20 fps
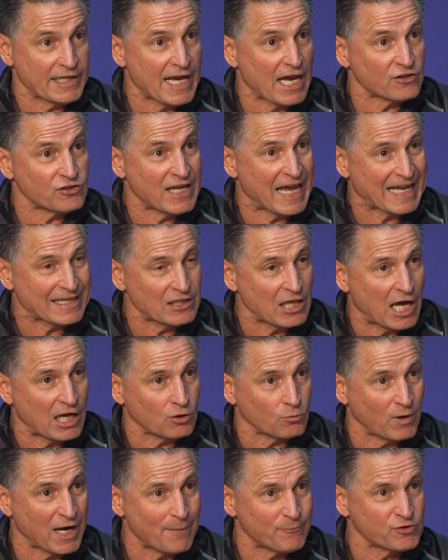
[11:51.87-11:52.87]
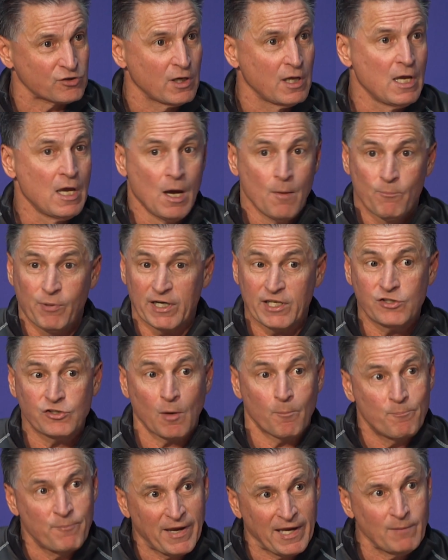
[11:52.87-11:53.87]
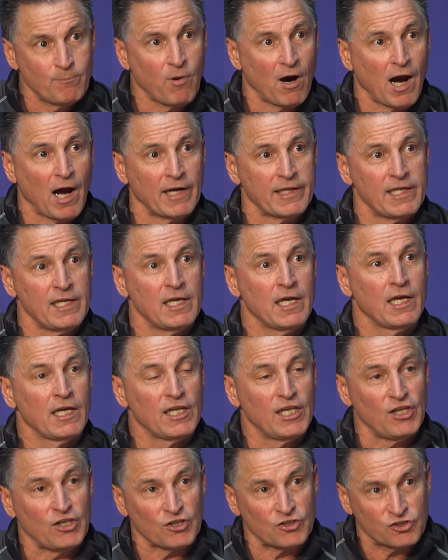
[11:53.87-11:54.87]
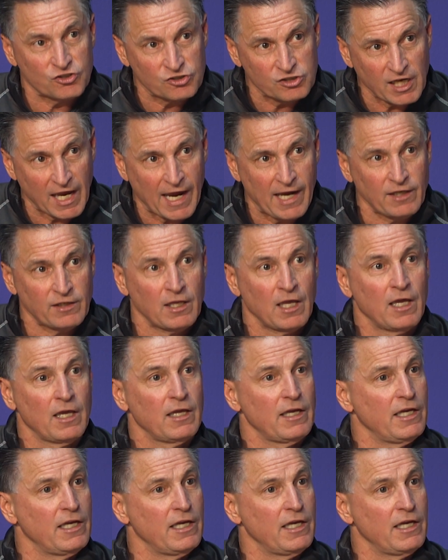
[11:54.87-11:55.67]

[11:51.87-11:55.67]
He hasn't had a lot of reps, but he's a big body. He can skate.